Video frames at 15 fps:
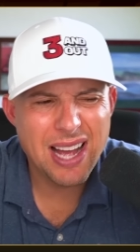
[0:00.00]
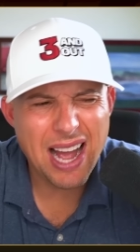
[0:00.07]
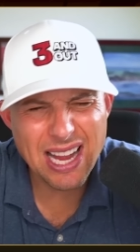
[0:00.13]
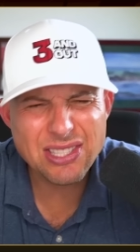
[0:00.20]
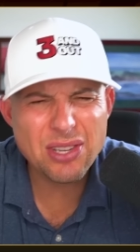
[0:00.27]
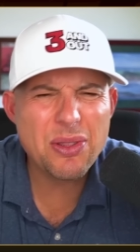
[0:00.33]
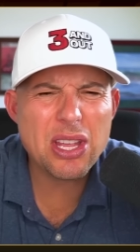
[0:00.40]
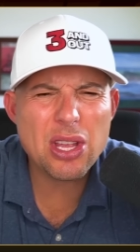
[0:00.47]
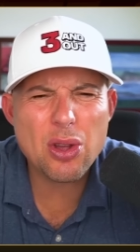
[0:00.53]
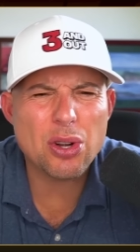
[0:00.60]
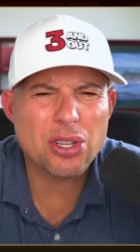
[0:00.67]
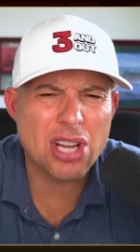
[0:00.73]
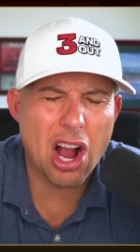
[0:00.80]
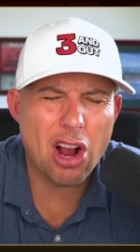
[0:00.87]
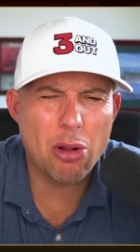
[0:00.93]
I still think you go to
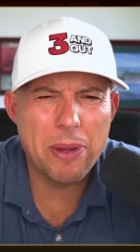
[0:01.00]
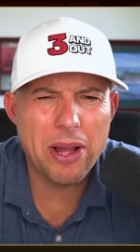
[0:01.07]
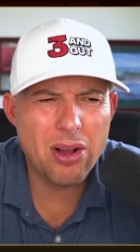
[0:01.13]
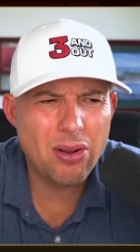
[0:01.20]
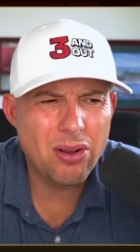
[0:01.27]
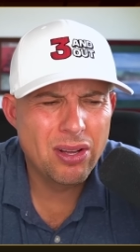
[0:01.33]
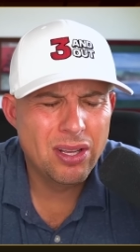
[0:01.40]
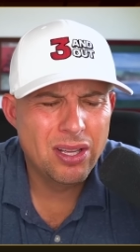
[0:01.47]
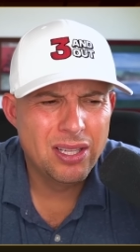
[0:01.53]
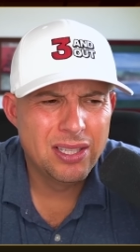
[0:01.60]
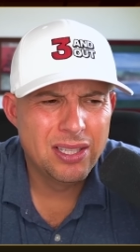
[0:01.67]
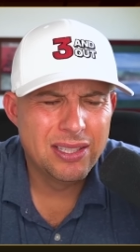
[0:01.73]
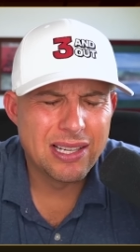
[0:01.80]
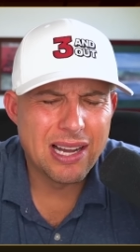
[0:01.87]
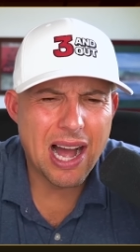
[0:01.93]
Taco Bell.
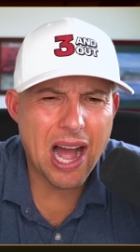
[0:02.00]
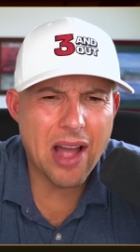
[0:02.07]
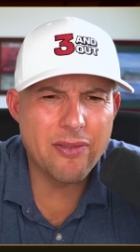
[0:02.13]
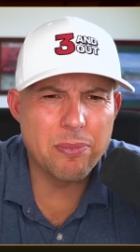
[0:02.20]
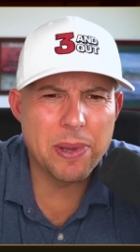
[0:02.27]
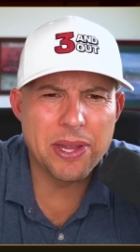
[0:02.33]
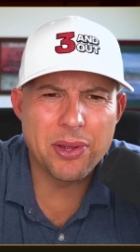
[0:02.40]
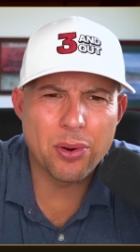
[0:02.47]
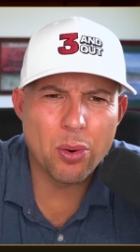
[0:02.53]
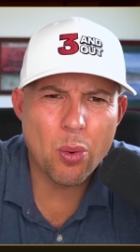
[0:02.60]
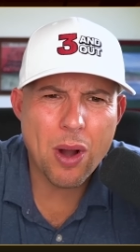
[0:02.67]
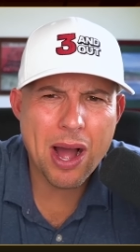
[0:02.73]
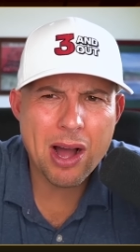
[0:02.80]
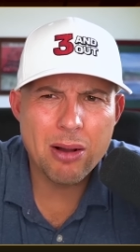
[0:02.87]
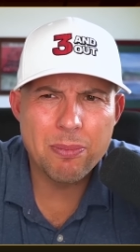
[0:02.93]
I haven't been there in a
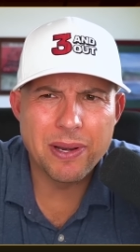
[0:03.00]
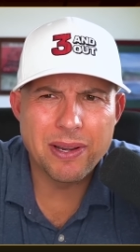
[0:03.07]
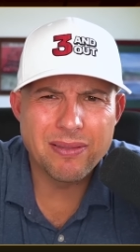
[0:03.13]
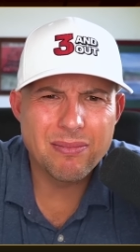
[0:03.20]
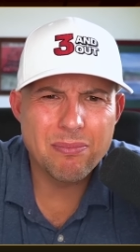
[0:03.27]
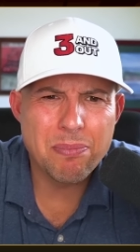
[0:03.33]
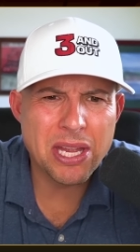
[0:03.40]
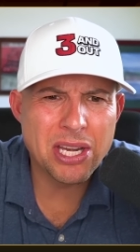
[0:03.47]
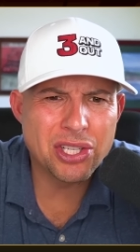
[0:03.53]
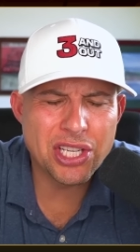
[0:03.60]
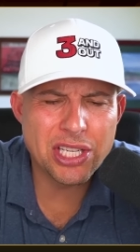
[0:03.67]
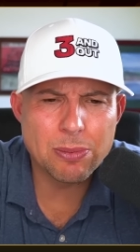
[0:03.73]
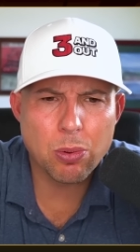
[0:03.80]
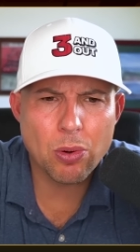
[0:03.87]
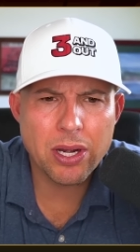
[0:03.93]
while, but bean and
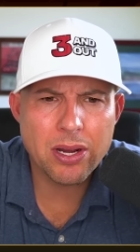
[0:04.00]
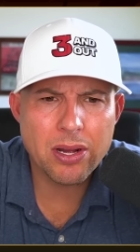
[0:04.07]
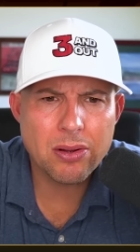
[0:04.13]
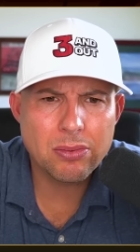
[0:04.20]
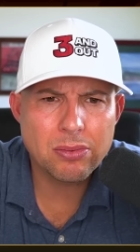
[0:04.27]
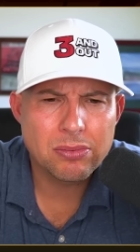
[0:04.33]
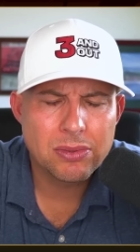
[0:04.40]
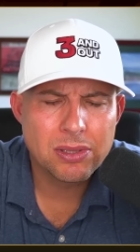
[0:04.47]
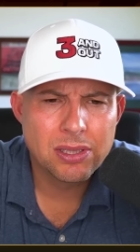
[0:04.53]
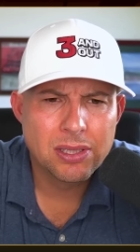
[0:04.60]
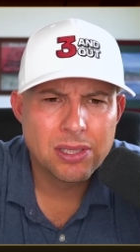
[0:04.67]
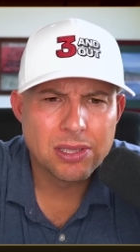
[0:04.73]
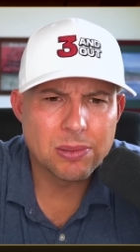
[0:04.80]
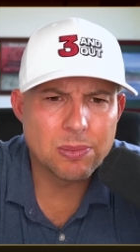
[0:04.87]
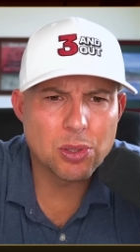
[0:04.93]
cheese burrito,
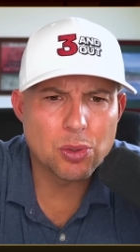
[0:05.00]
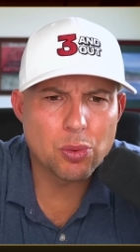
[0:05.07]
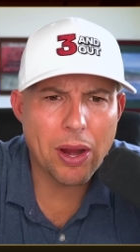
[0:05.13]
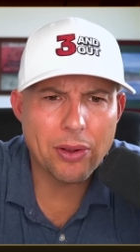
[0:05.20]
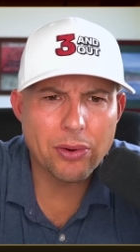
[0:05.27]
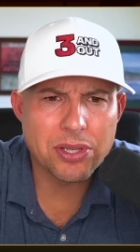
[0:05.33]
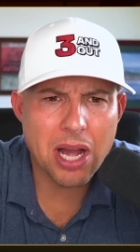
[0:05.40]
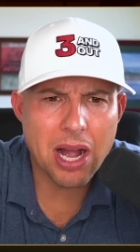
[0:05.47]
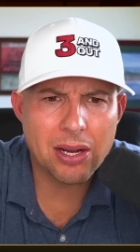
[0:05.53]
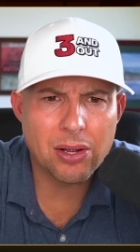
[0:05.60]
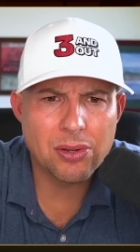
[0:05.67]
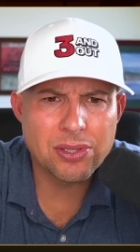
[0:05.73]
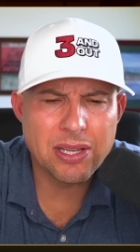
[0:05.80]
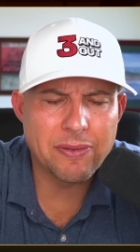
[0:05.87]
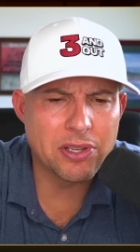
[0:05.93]
some just regular
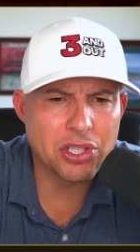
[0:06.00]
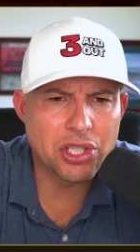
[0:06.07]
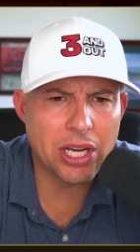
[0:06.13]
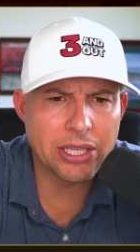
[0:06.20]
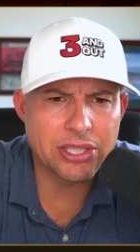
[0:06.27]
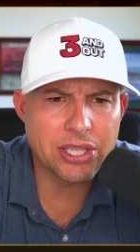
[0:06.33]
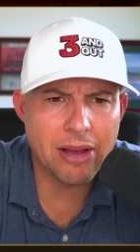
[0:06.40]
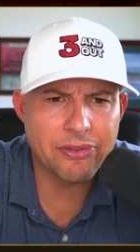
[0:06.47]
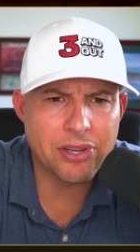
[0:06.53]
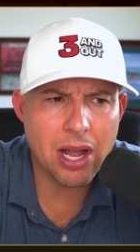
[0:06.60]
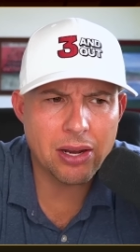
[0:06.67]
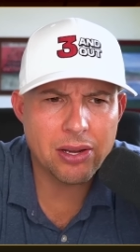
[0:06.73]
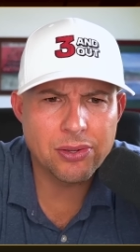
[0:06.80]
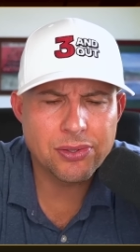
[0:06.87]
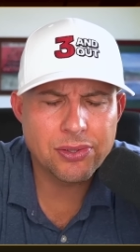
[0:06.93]
tacos, even chicken soft
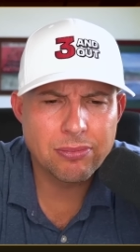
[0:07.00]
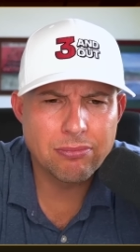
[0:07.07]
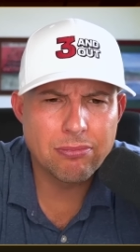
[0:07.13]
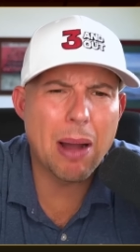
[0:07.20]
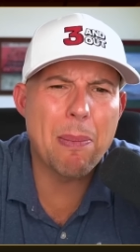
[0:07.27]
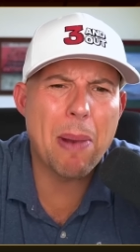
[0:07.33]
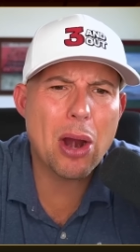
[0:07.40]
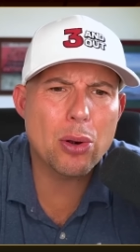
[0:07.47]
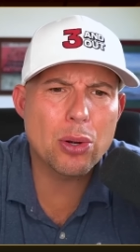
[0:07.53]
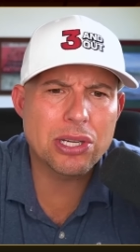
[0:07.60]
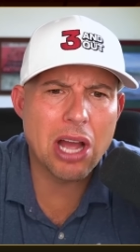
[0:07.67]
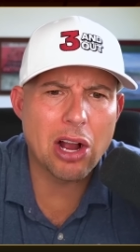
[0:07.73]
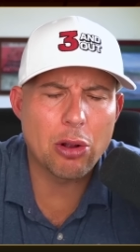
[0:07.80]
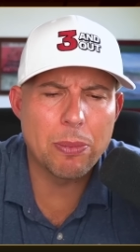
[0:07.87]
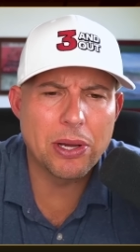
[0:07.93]
tacos. My, my order
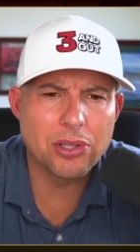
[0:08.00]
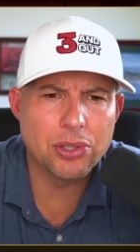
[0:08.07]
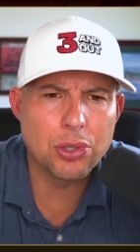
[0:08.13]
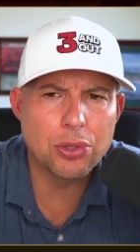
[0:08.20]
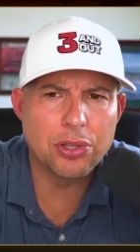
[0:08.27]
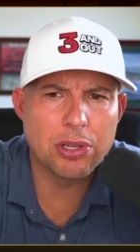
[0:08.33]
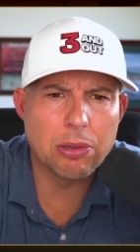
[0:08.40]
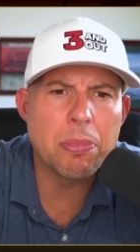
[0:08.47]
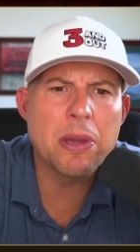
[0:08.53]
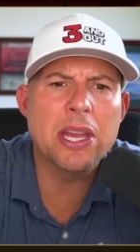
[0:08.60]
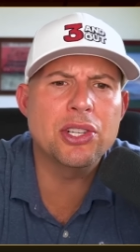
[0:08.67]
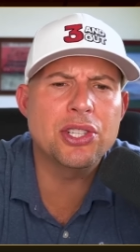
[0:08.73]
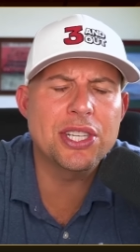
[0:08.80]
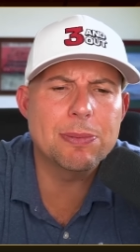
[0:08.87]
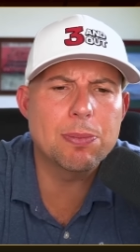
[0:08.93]
Taco Bell is usually a bean
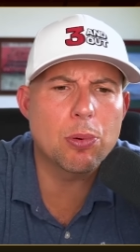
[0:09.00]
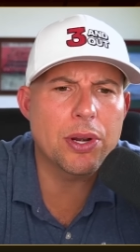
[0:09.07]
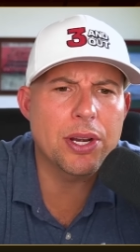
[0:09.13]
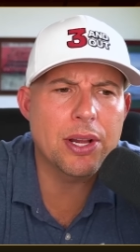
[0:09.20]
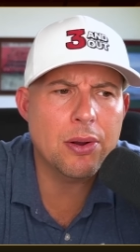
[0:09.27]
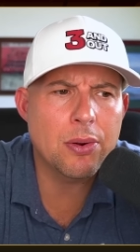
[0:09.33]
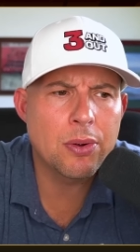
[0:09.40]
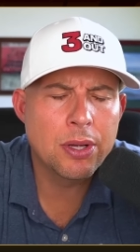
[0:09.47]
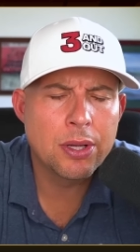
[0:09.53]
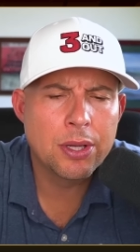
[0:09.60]
and cheese burrito.